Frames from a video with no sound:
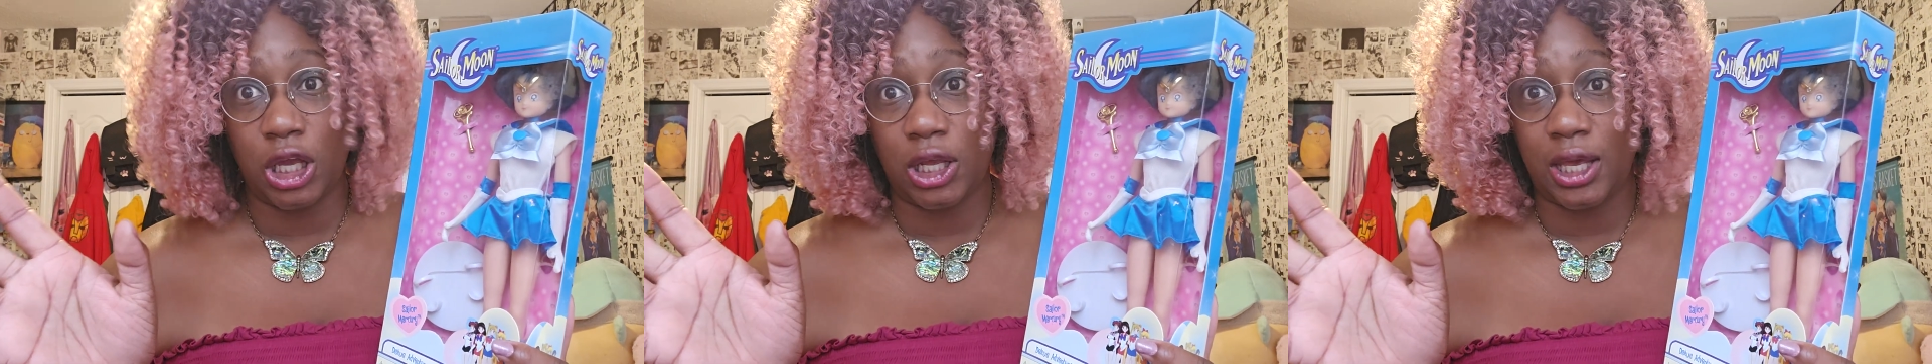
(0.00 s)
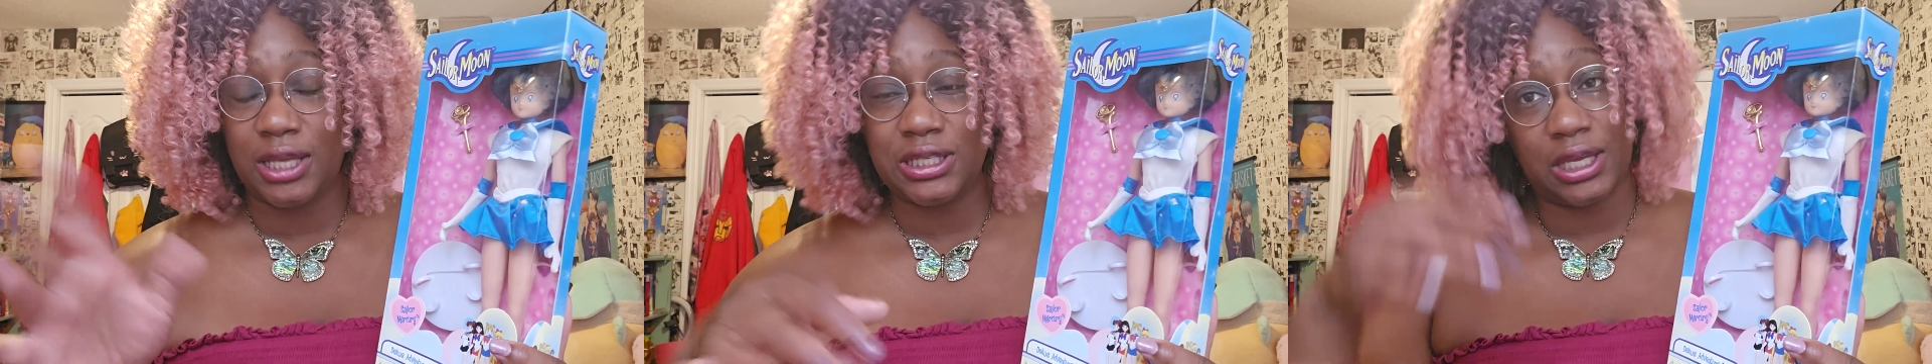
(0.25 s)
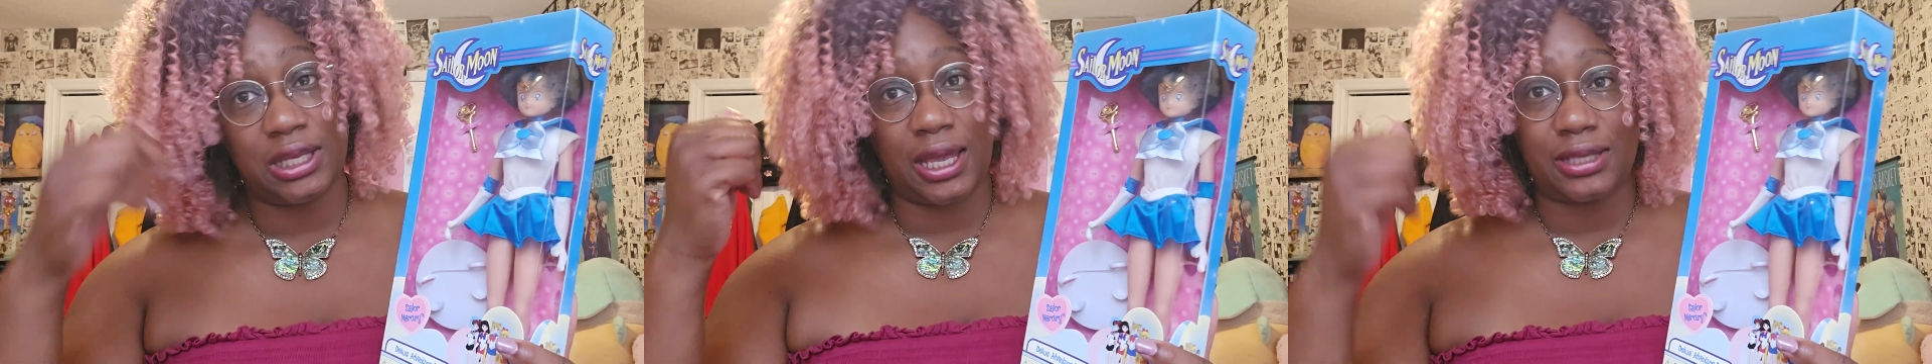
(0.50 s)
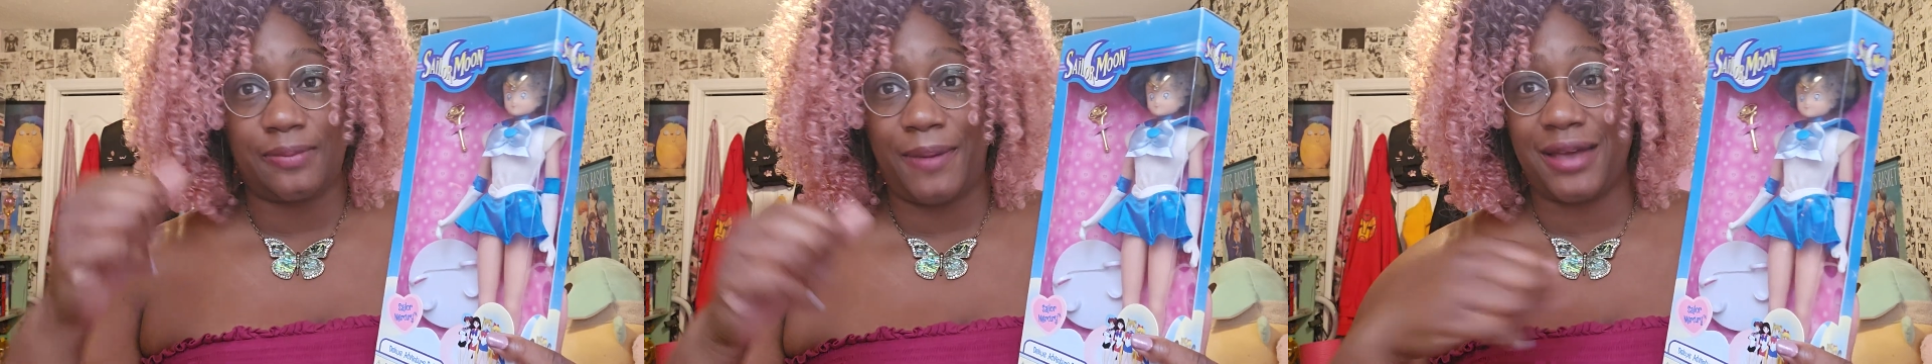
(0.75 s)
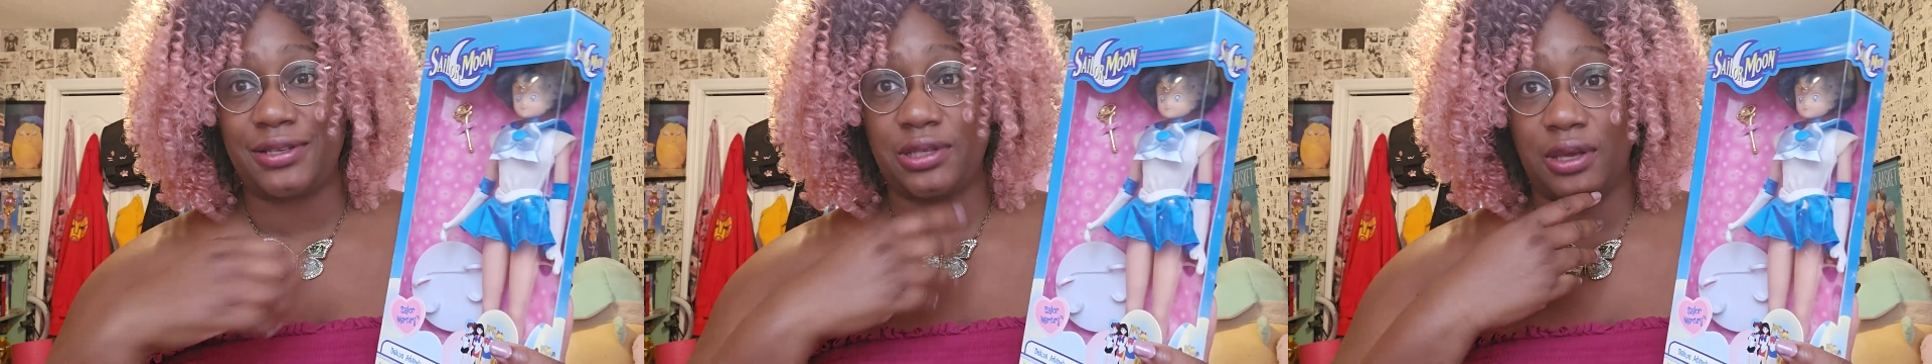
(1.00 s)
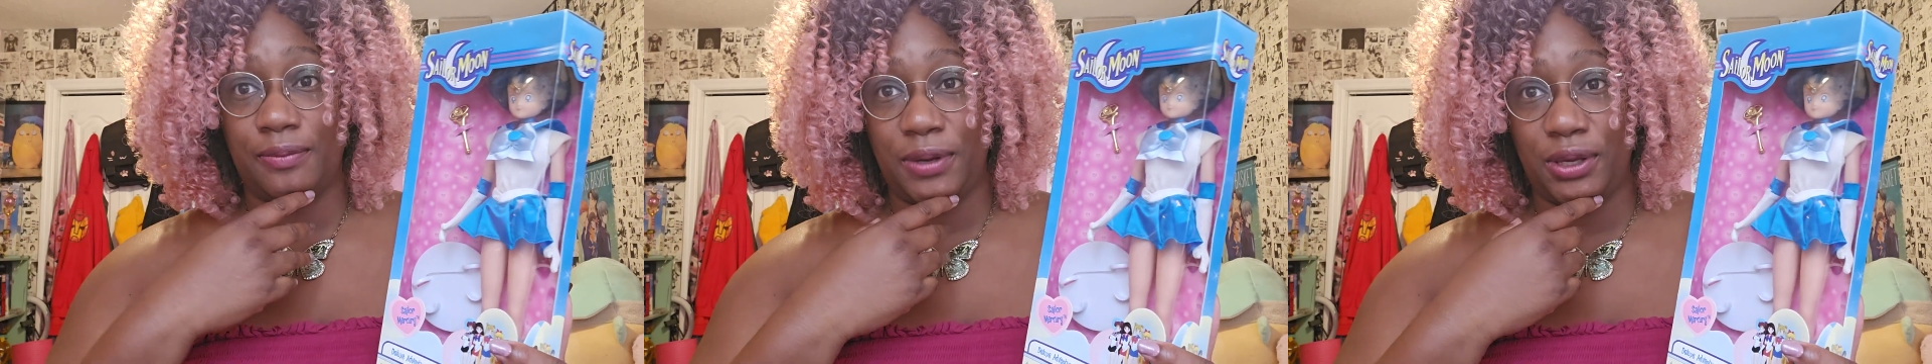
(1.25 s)
in it. And it's connected back to
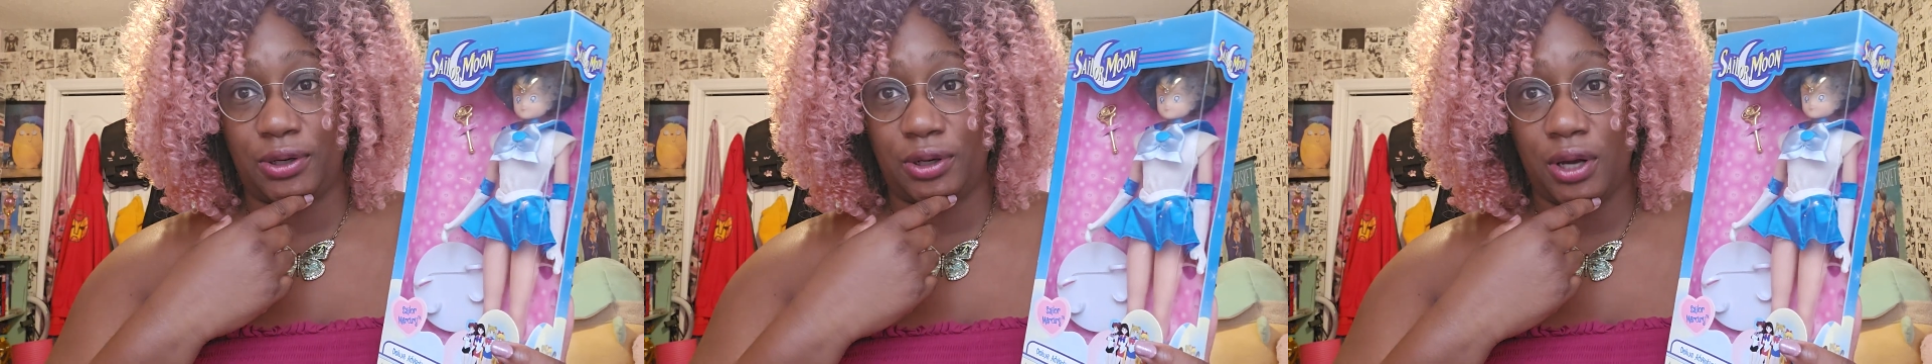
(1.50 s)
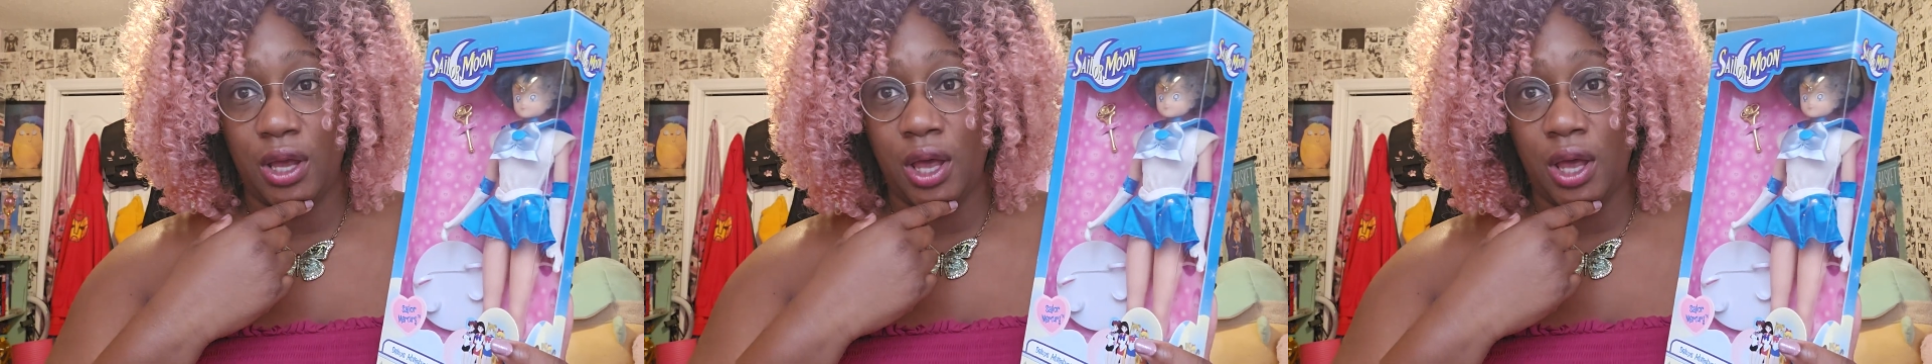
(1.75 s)
the computer